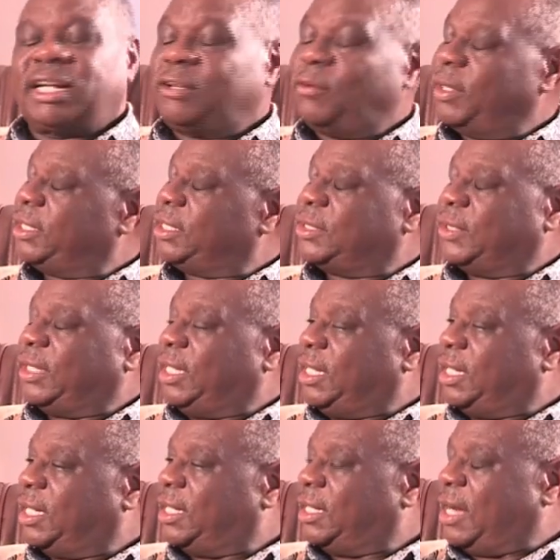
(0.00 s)
and want to
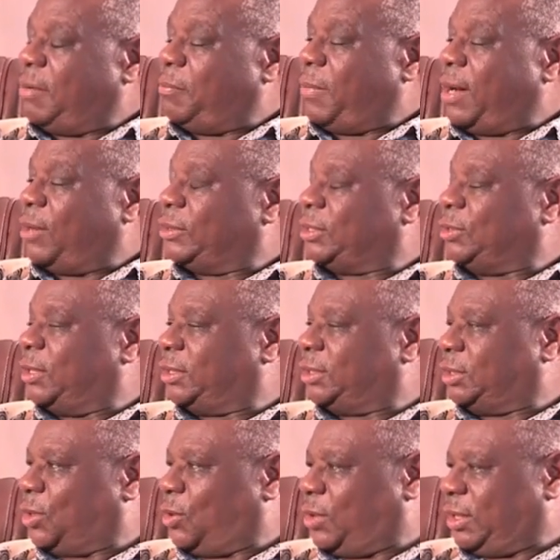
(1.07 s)
hear about your
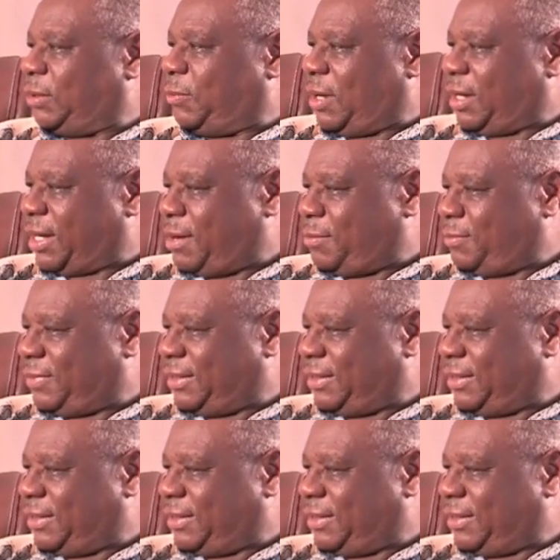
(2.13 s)
story. Welcome.